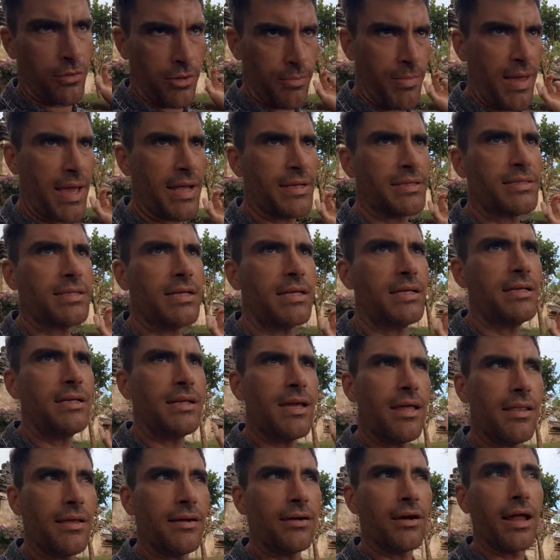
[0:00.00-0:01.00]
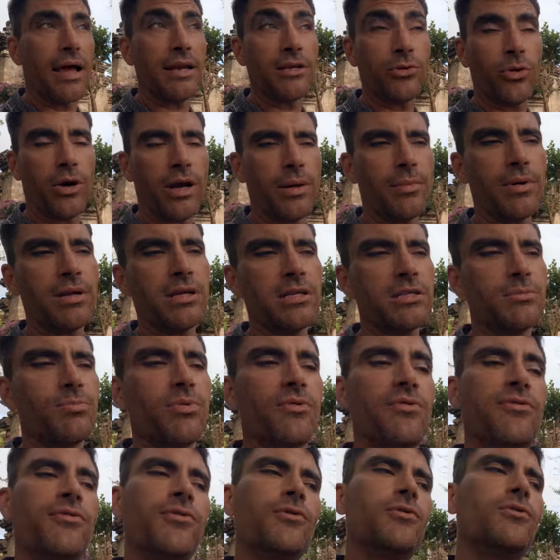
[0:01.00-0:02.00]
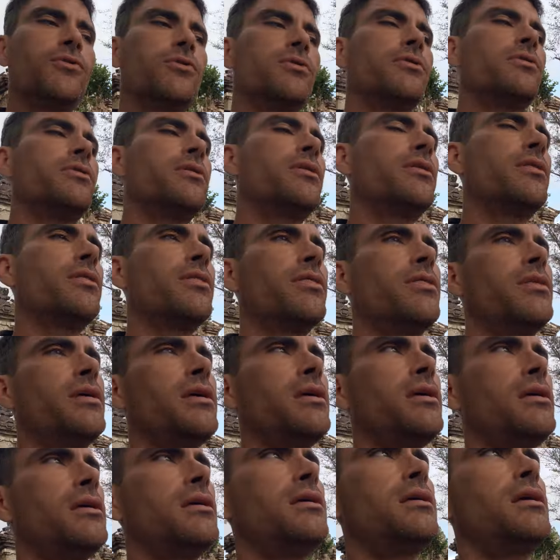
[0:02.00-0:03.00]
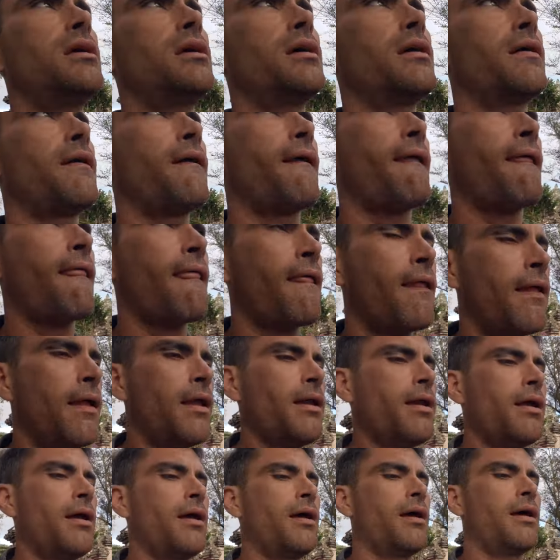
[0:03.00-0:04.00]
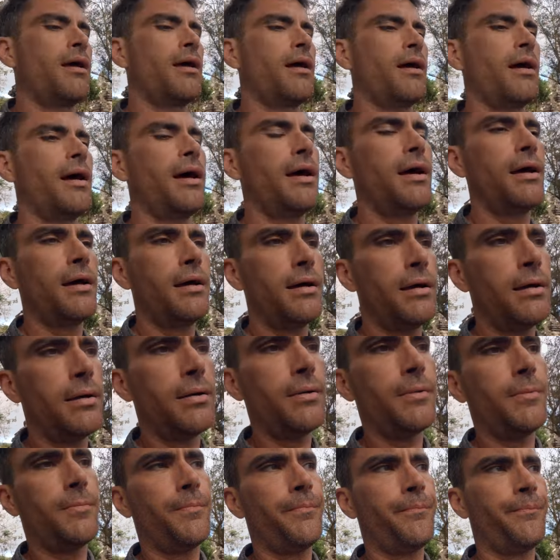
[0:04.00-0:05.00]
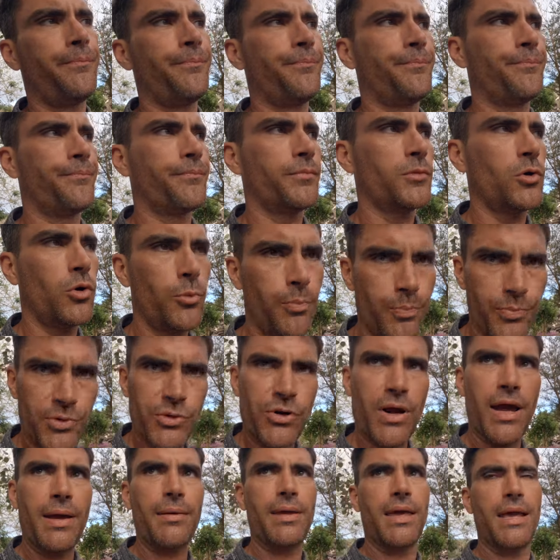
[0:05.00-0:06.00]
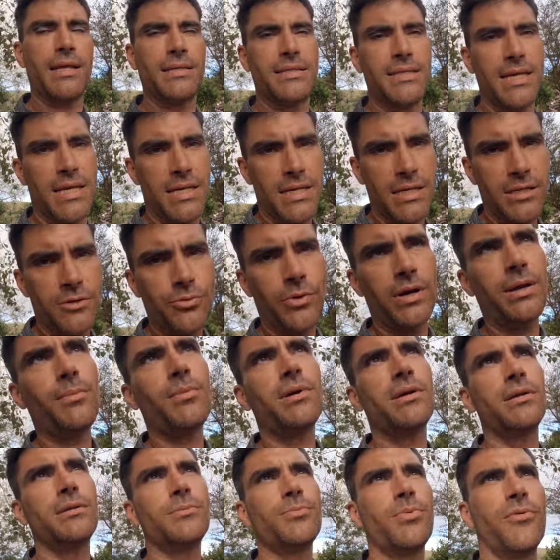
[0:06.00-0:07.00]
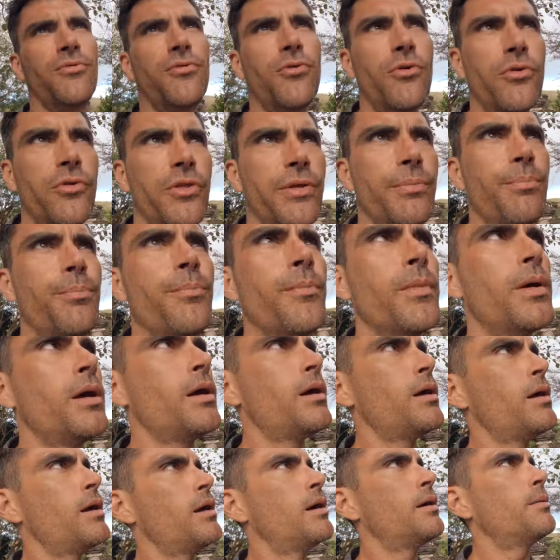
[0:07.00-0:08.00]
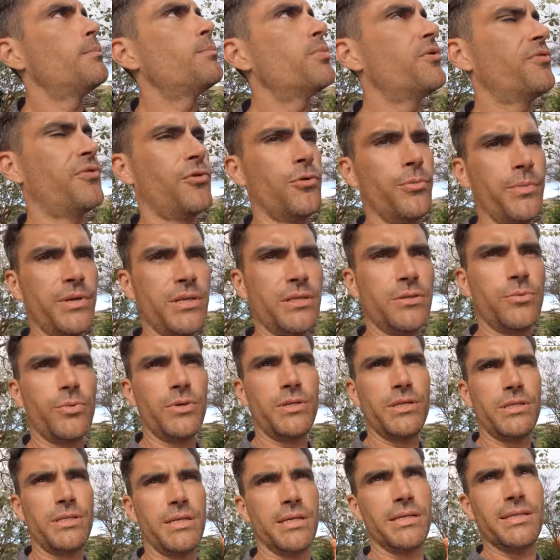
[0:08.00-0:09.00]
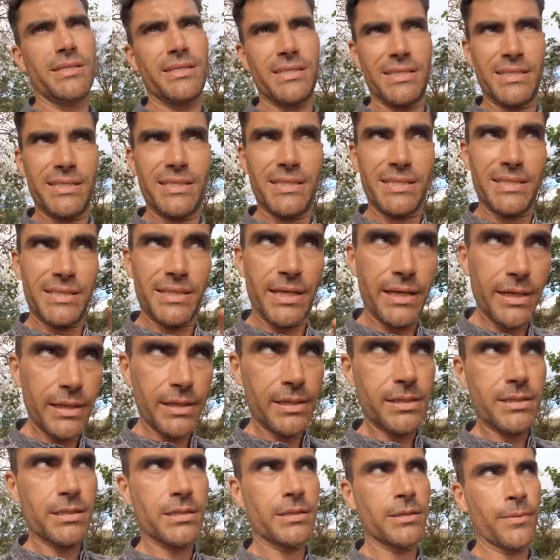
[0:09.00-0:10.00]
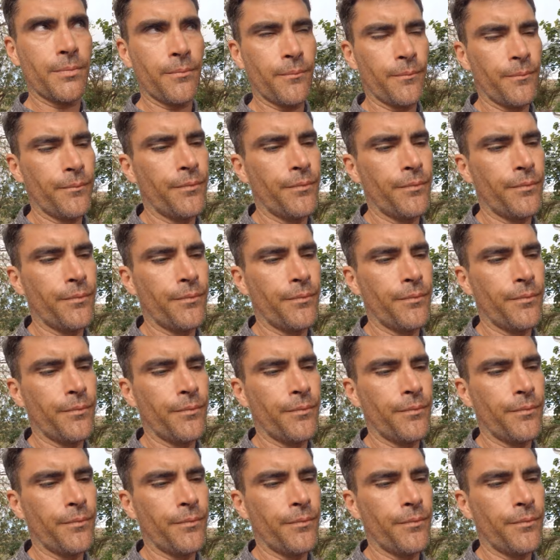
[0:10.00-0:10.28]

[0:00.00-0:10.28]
or the man said to get there like 20 minutes before the, or try and get seated 20 minutes before the performance, which is at 6.